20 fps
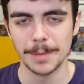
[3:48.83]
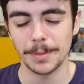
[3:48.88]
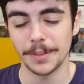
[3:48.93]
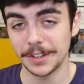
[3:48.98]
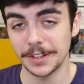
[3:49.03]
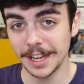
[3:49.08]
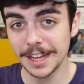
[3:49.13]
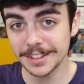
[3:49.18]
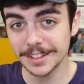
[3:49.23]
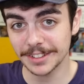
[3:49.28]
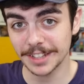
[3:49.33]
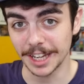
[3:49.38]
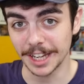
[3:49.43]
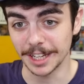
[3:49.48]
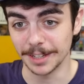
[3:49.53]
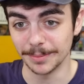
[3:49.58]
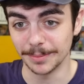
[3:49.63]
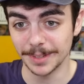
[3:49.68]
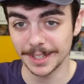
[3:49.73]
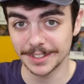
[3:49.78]
But the next
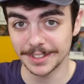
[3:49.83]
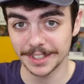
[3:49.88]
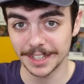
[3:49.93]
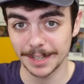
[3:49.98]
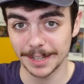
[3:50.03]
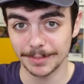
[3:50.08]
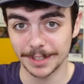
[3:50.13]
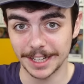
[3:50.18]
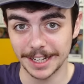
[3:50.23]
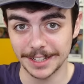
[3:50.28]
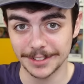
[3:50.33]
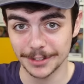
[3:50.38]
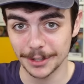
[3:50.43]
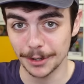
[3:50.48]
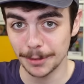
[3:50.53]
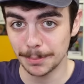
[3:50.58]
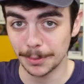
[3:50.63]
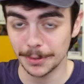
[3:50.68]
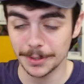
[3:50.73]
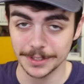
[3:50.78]
game is a game that has
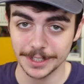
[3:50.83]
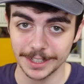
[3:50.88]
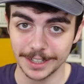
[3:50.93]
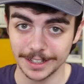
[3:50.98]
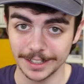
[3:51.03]
no point and